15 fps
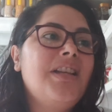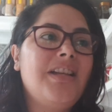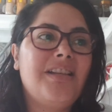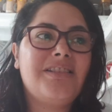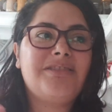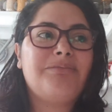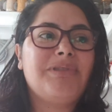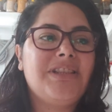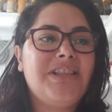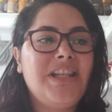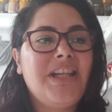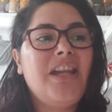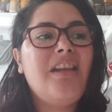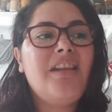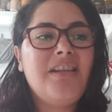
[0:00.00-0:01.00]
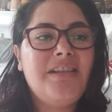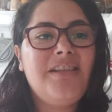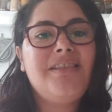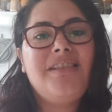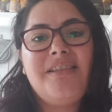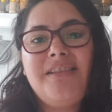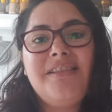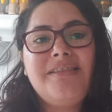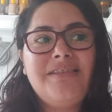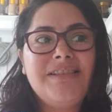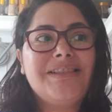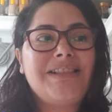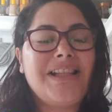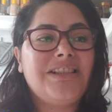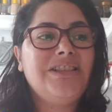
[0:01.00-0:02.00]
explaining each
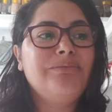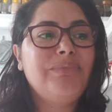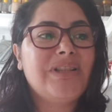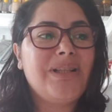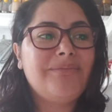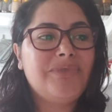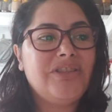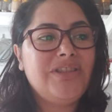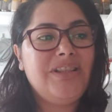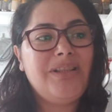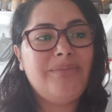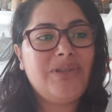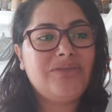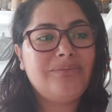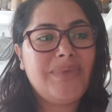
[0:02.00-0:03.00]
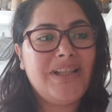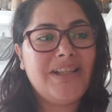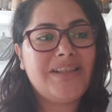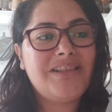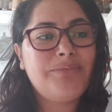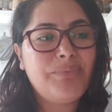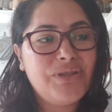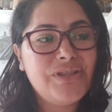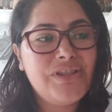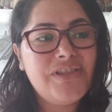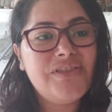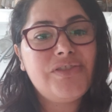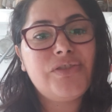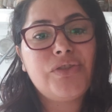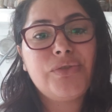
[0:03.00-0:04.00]
exactly, but I'm talking about my
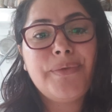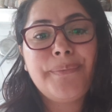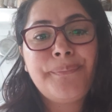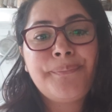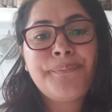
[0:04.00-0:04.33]
experience. So